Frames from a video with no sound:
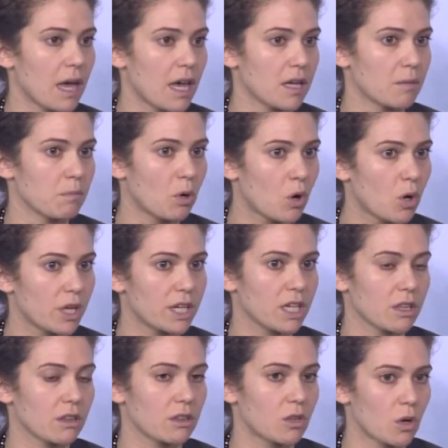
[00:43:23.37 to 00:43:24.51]
And
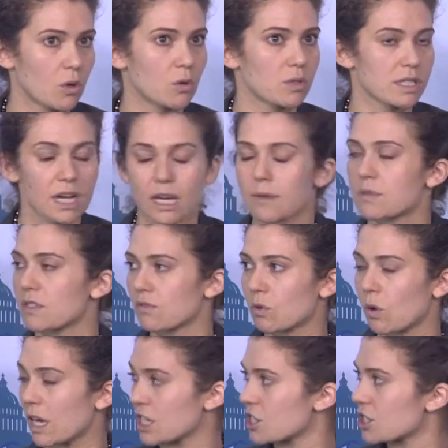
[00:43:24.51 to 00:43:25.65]
putting those types of
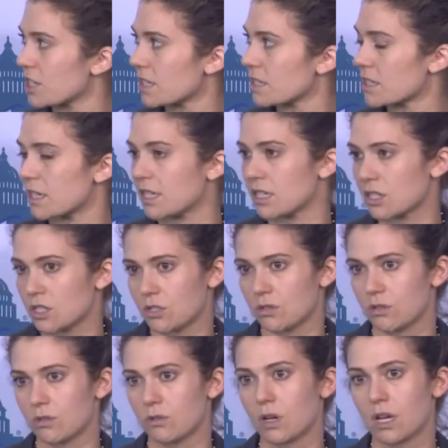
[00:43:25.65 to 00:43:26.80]
questions
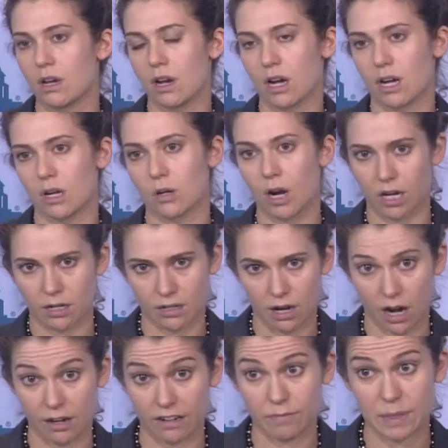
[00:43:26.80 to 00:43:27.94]
into our
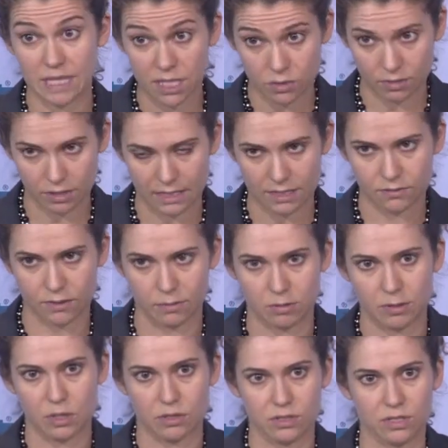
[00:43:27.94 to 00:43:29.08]
RFPs, requests for
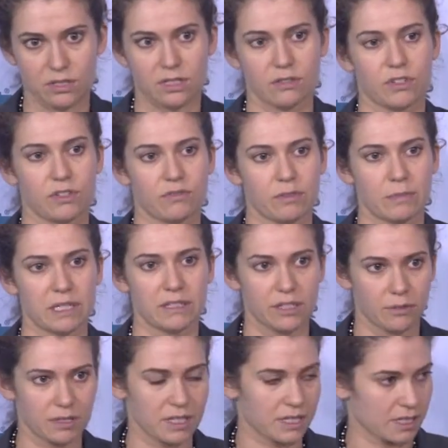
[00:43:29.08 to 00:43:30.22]
proposals, if you're familiar
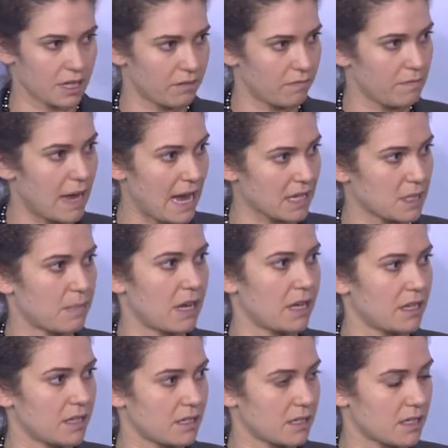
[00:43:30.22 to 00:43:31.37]
with this kind of mass
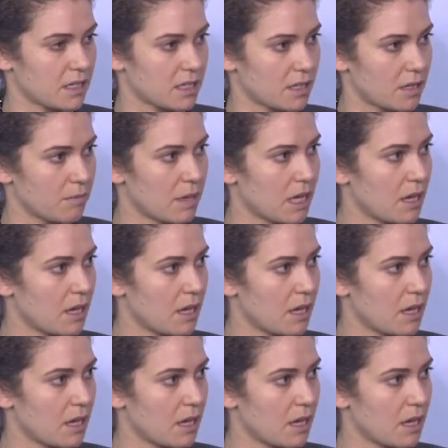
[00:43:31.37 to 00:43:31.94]
buying system,